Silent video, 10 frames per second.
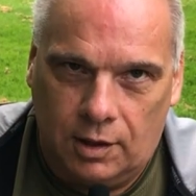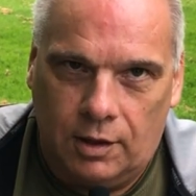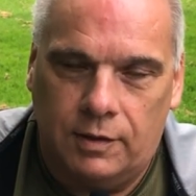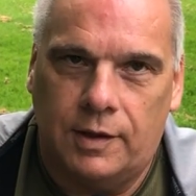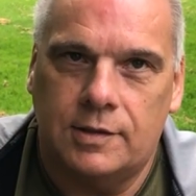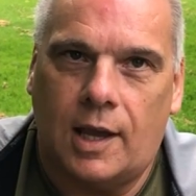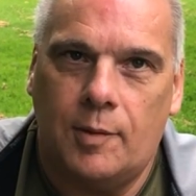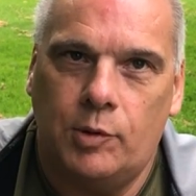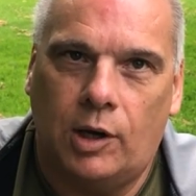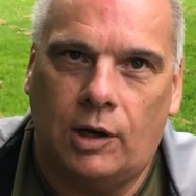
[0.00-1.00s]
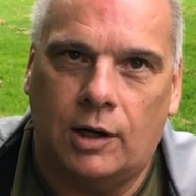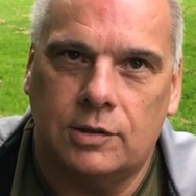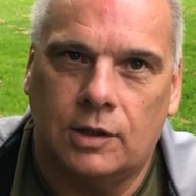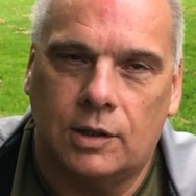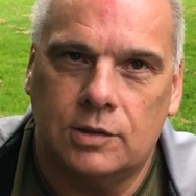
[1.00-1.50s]
things happen in our
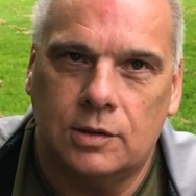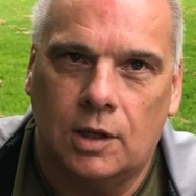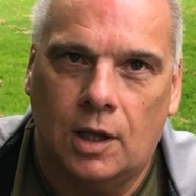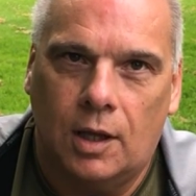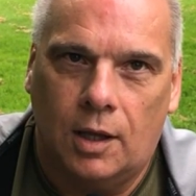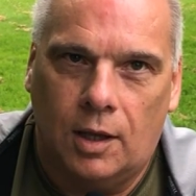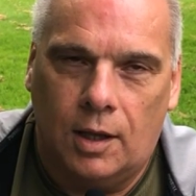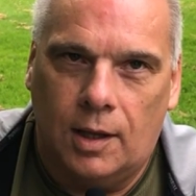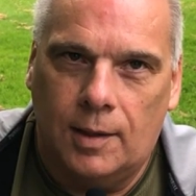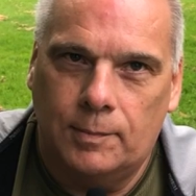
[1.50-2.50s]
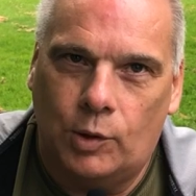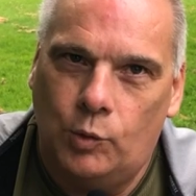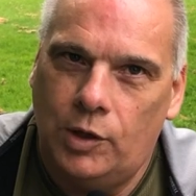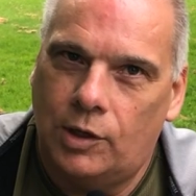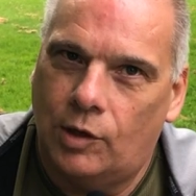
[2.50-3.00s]
church, but
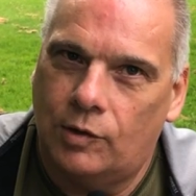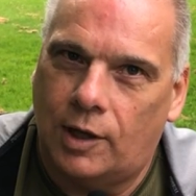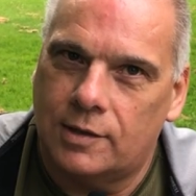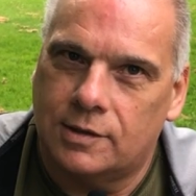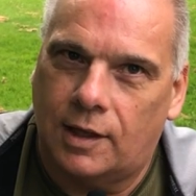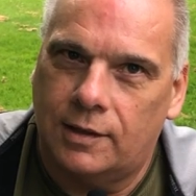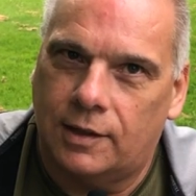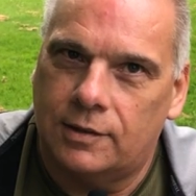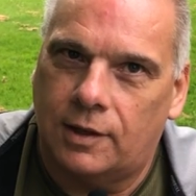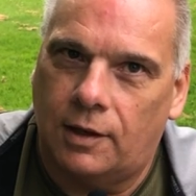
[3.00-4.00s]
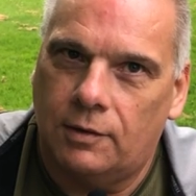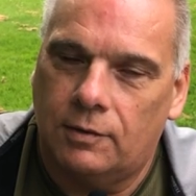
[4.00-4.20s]
we know God's not done yet.